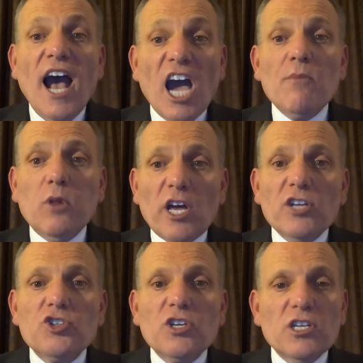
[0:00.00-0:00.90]
I
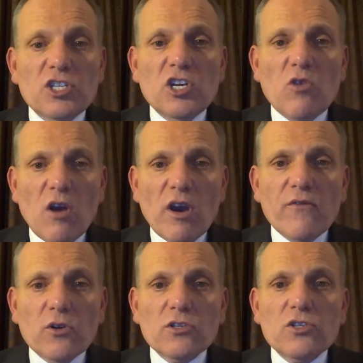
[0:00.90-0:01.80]
pledge to continue our
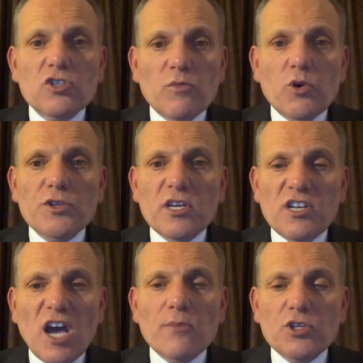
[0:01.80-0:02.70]
efforts to support the
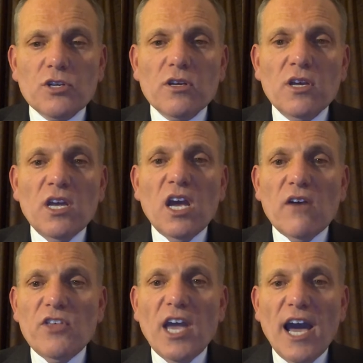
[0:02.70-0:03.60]
adoption
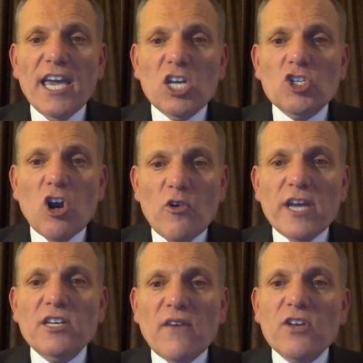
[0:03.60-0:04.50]
of the
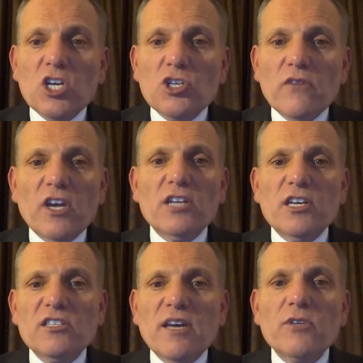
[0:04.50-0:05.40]
IHRA definition of
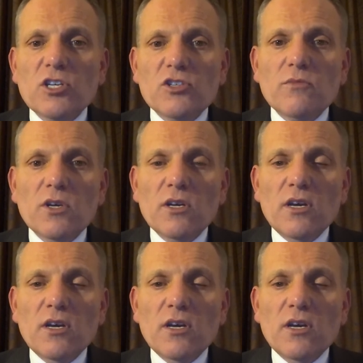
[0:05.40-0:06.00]
anti-Semitism.